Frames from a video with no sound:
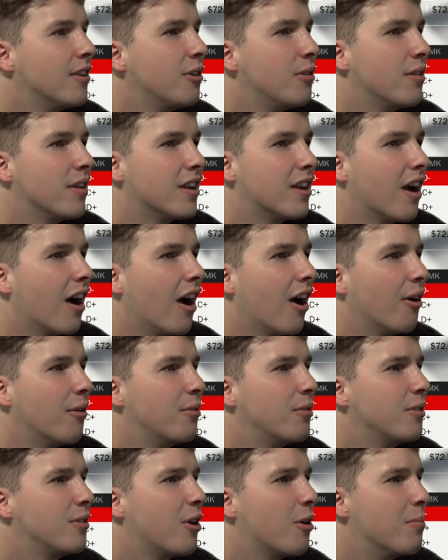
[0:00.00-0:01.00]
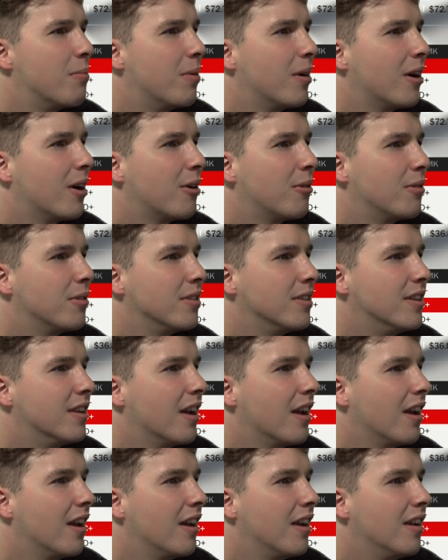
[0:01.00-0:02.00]
Who they got? Rudy Gobert, Rudy
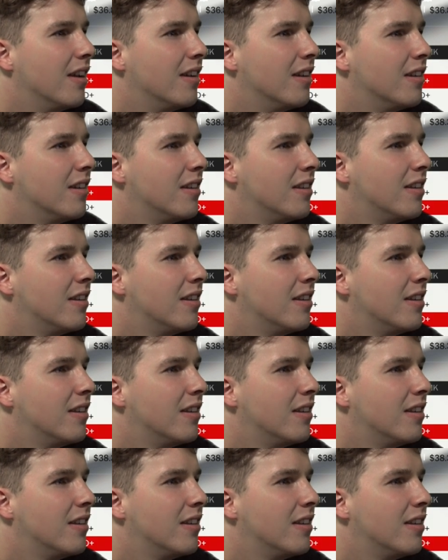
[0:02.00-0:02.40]
Gay.